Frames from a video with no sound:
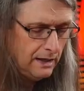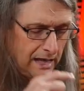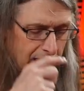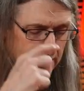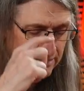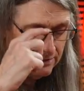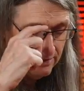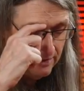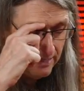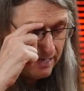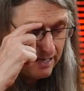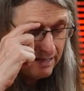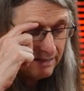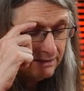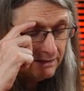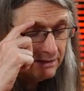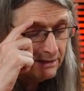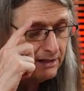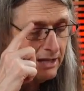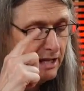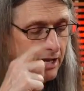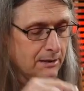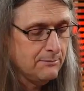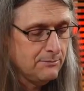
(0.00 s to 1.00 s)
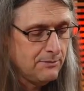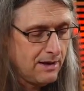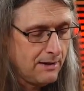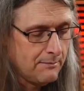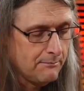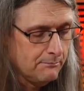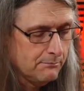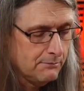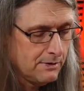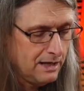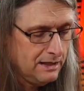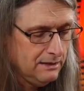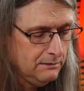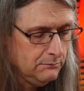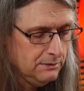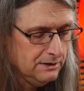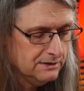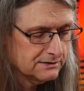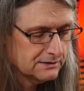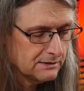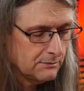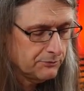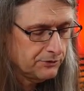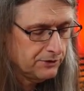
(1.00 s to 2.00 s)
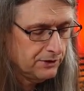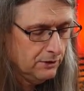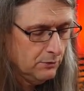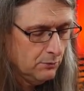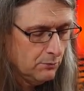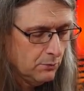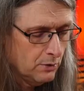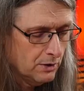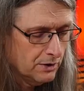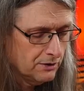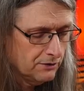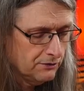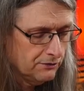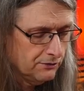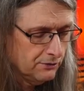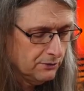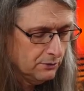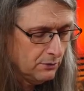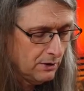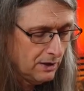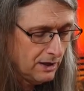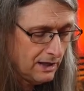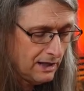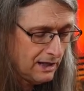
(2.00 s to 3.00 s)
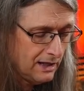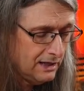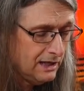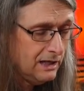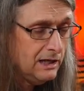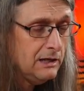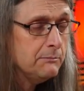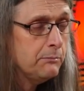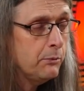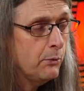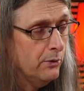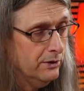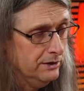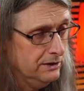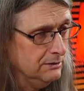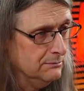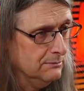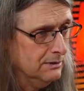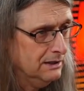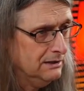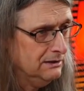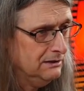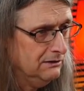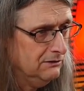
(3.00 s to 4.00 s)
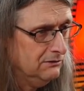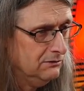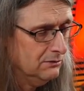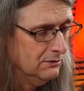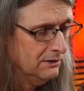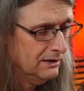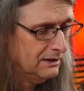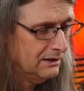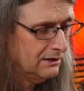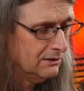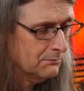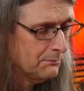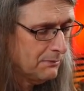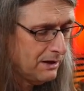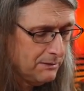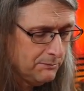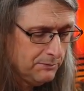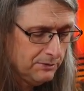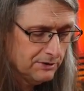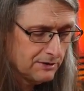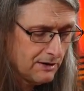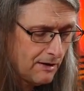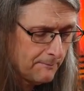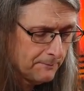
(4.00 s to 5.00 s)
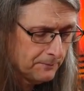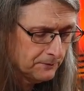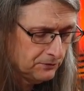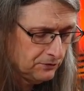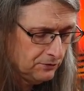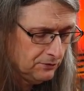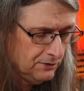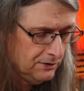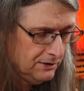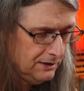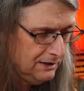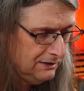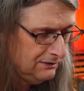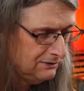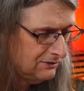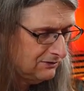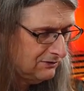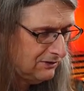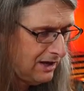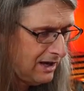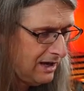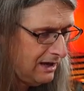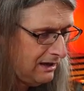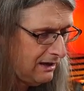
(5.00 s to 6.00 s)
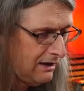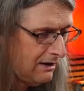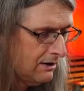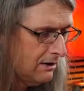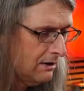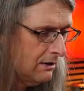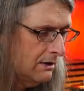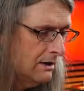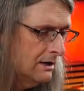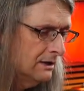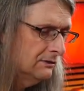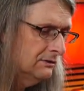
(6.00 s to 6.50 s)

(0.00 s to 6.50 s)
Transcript: at the end of the game, that might be something you want to do. At any point, you might need to. Mm -hmm. Like there mm-hmm. might be an opportunity to take care